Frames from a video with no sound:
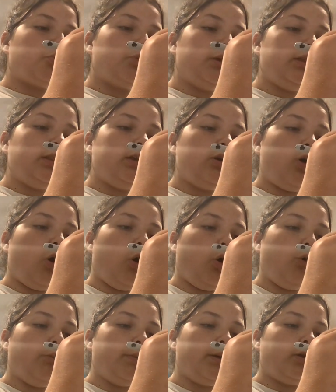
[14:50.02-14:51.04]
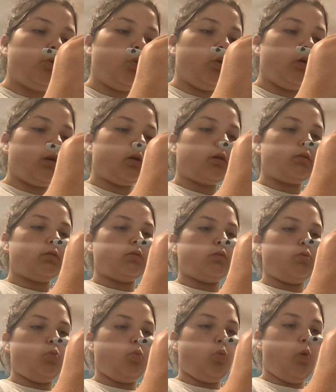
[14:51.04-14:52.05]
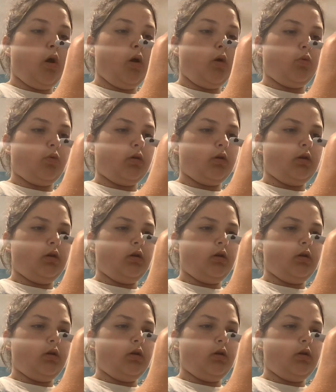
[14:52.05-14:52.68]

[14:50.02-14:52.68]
really hoping works. Whoa.